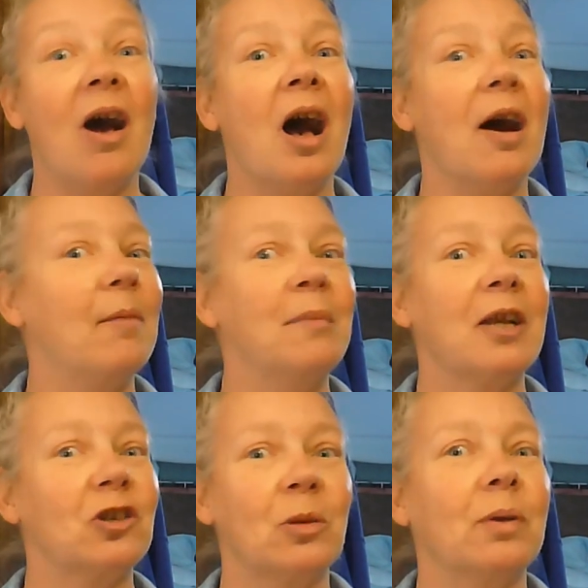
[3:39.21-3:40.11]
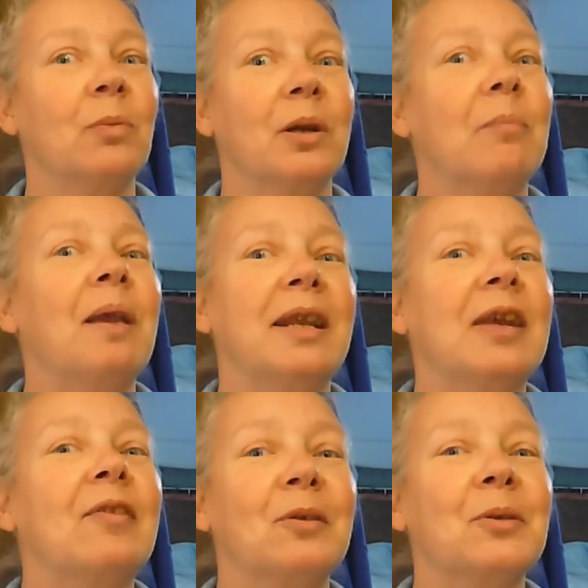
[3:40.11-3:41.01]
I'm not sure we would have made
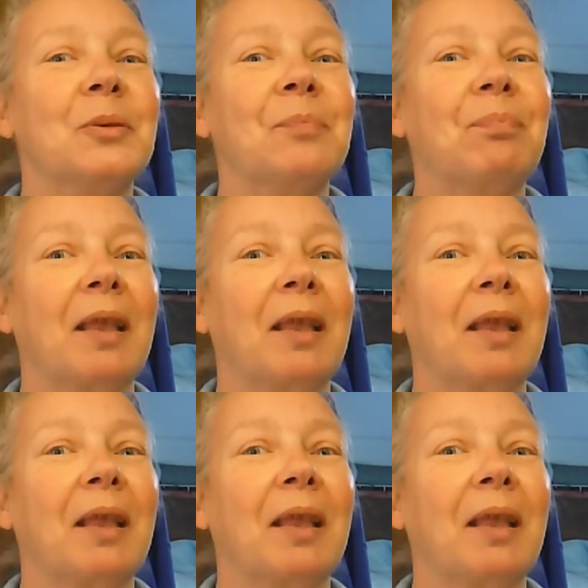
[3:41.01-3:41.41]
it through